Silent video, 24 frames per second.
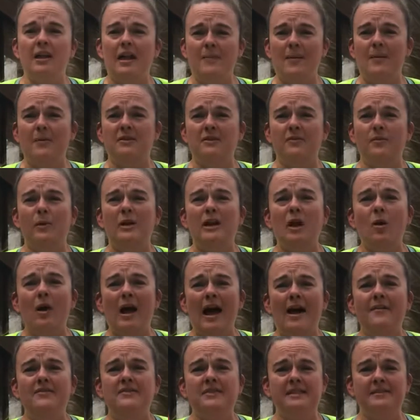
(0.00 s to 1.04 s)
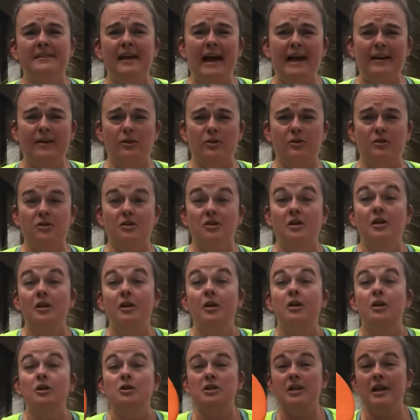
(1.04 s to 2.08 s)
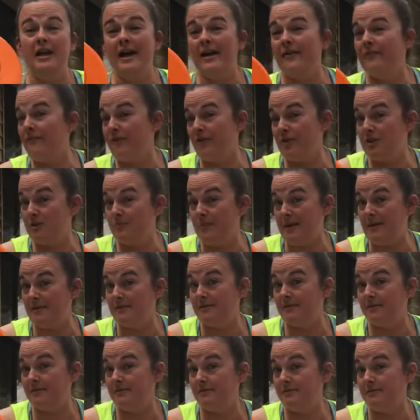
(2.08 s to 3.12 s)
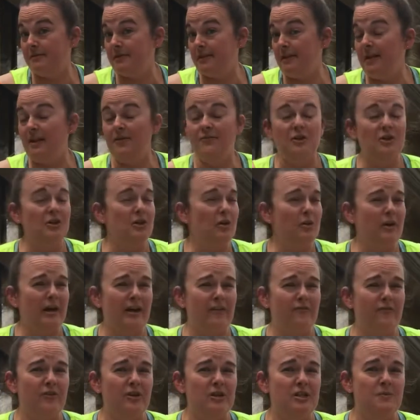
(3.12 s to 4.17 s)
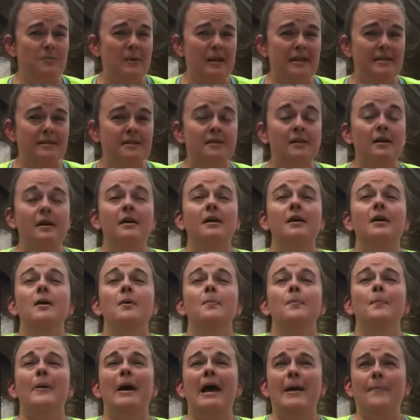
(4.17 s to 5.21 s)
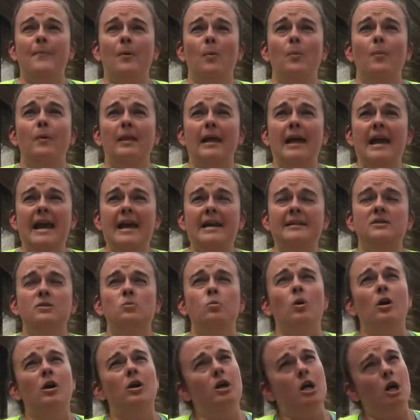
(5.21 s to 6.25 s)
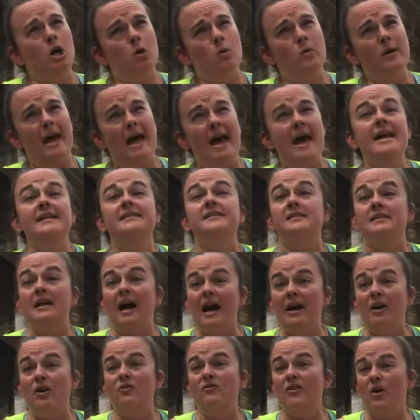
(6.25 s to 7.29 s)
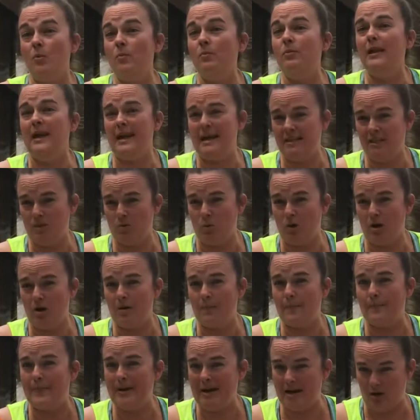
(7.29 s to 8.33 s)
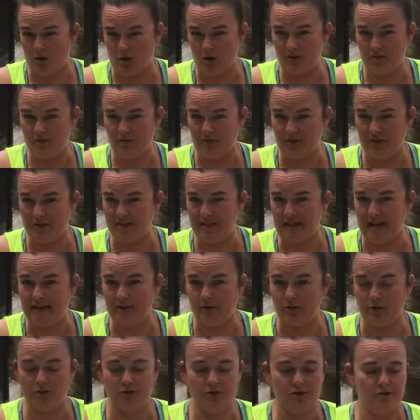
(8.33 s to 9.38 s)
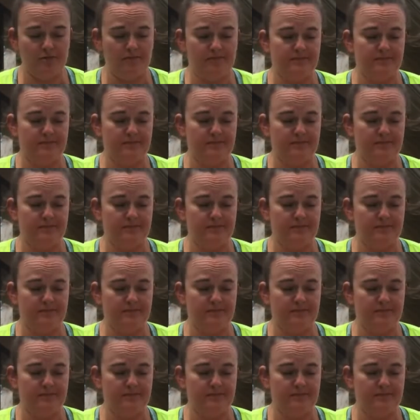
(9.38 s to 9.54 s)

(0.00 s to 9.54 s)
of people said, we don't have sliders. Do you have Frisbees? And if you don't have Frisbees, paper plates work okay. Styrofoam plates work better for sliders.